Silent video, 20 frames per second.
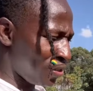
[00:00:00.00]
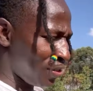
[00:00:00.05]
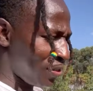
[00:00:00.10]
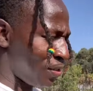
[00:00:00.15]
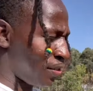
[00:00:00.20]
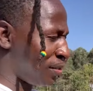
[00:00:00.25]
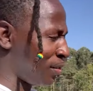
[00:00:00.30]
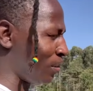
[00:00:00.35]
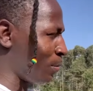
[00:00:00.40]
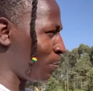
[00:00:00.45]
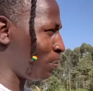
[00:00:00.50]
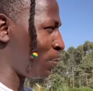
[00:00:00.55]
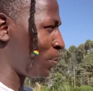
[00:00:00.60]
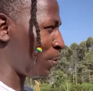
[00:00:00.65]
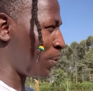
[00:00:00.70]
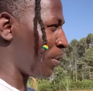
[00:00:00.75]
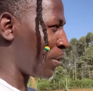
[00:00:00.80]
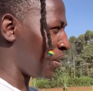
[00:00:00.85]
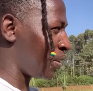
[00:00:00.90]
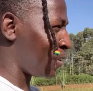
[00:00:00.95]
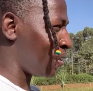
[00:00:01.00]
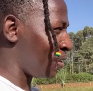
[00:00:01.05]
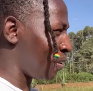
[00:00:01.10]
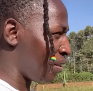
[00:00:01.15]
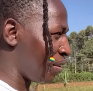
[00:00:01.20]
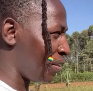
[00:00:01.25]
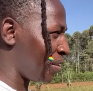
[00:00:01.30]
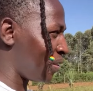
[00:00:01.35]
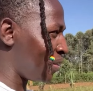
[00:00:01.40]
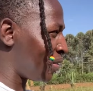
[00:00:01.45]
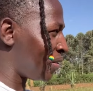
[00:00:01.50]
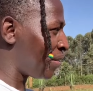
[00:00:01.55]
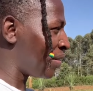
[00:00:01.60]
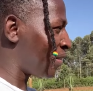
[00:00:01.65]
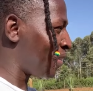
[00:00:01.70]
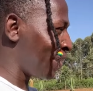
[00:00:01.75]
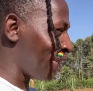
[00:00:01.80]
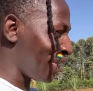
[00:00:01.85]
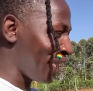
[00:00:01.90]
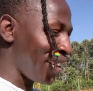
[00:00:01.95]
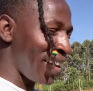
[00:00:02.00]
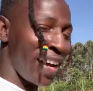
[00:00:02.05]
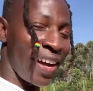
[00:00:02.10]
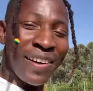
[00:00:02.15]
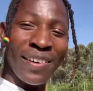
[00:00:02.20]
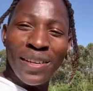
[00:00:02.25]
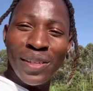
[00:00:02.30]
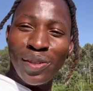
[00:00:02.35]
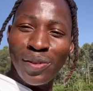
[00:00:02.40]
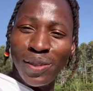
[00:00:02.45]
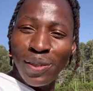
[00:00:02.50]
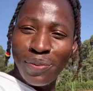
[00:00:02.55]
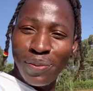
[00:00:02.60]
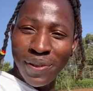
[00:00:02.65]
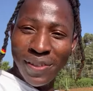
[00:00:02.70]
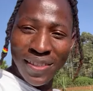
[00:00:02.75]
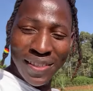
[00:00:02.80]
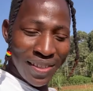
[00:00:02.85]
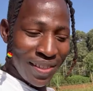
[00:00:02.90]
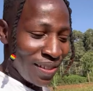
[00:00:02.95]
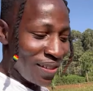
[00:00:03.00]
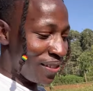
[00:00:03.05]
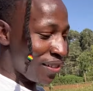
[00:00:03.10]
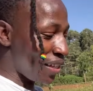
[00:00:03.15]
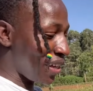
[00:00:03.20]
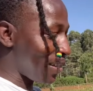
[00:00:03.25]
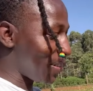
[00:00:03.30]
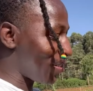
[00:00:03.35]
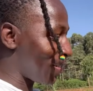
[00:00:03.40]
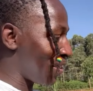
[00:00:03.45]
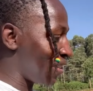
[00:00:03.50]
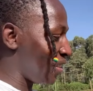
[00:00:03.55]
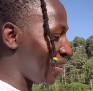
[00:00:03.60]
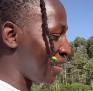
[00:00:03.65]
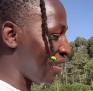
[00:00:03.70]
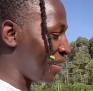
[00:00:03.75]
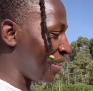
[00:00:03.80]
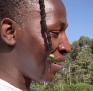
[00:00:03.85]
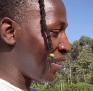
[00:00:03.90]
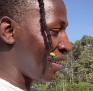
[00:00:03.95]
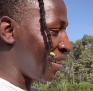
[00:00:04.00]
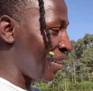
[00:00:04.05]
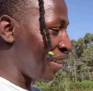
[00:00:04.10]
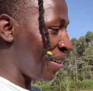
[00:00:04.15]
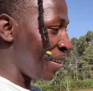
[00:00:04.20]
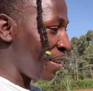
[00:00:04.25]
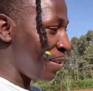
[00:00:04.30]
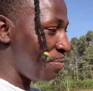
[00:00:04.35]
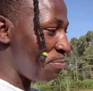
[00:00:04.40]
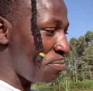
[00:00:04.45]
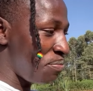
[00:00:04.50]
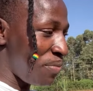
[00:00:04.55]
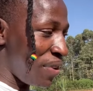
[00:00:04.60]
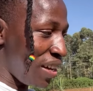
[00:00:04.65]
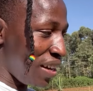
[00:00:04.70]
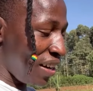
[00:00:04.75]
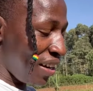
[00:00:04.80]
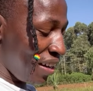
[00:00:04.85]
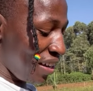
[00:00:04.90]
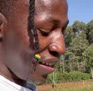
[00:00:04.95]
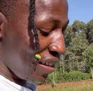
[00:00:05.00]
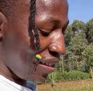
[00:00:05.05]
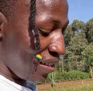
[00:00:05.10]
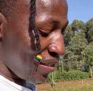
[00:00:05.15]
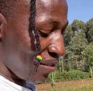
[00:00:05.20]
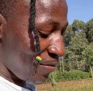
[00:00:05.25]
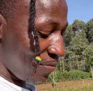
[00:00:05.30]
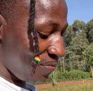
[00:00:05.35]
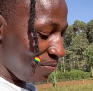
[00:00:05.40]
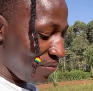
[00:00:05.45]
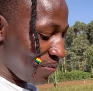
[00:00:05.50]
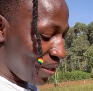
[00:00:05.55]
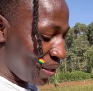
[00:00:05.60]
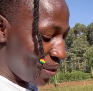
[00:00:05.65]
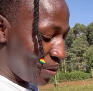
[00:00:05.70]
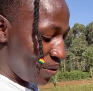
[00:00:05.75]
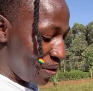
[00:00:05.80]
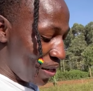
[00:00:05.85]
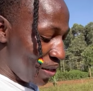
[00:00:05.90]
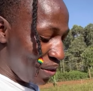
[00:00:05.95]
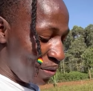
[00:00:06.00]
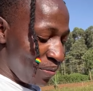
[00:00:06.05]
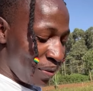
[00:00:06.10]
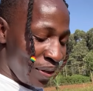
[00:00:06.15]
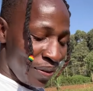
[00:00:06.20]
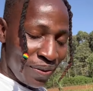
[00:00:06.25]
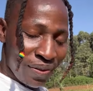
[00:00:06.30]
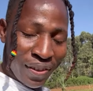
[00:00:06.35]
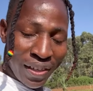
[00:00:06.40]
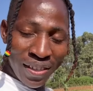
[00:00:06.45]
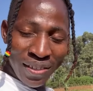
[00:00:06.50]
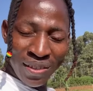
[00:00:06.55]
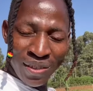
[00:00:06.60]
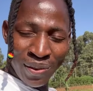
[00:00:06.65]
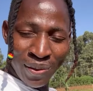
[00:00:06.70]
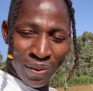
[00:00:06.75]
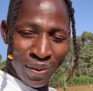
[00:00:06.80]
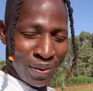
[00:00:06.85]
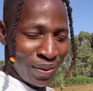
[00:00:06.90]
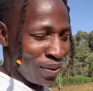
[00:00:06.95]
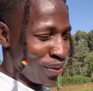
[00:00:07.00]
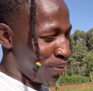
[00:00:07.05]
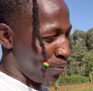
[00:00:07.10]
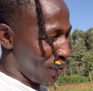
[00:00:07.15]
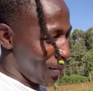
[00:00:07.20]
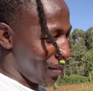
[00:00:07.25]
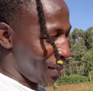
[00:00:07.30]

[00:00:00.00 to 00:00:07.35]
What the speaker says: this project here. Our sweet potatoes are ready. But one of my friends wrote to me,